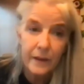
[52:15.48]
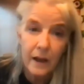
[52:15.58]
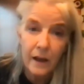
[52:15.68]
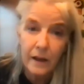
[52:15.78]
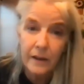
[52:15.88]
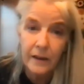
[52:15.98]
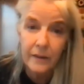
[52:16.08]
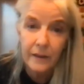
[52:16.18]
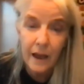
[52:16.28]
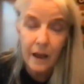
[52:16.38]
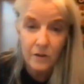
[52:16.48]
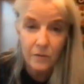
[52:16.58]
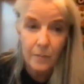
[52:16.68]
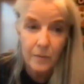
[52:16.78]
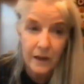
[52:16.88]
in the House of
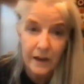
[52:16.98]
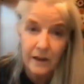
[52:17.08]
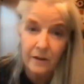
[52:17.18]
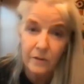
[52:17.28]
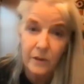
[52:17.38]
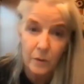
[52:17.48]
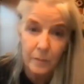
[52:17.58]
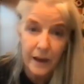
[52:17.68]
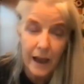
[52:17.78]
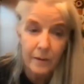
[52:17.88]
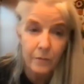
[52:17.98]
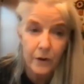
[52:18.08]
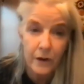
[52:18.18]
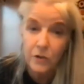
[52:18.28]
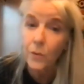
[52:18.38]
Representatives. It would be Adam
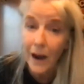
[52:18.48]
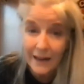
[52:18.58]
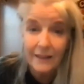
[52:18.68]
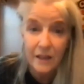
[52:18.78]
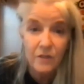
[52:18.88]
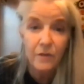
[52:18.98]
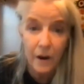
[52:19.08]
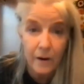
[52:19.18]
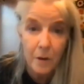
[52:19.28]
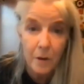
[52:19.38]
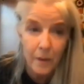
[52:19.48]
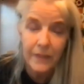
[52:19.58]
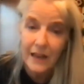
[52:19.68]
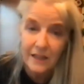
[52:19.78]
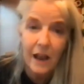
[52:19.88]
Frisch right this very moment.
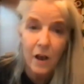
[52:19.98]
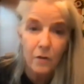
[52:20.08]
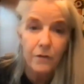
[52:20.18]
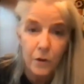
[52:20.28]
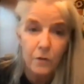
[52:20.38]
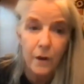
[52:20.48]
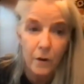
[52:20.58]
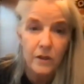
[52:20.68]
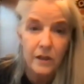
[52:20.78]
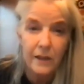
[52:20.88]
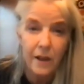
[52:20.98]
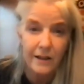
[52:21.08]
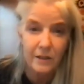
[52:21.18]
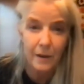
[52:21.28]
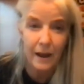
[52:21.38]
That's how few votes he
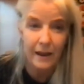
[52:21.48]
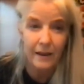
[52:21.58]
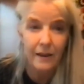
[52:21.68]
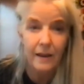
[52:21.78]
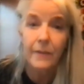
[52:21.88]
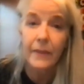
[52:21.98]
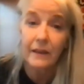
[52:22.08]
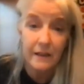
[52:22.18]
lost by. That